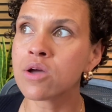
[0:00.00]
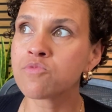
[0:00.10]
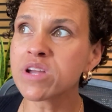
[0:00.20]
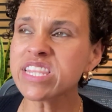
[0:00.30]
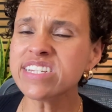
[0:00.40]

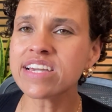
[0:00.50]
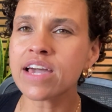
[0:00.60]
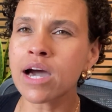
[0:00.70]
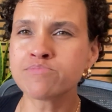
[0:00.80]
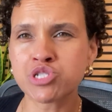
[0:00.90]
really
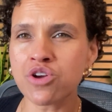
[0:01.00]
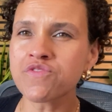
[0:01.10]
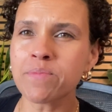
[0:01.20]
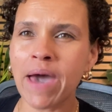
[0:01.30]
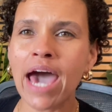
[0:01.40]
observe
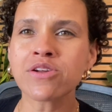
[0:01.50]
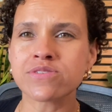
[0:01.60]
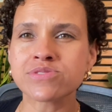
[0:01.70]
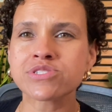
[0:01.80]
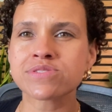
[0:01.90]
the
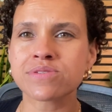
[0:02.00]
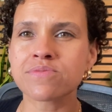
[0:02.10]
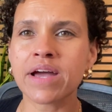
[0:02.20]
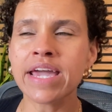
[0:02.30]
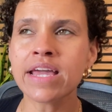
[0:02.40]
patterns,
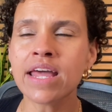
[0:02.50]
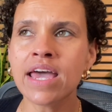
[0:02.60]
right?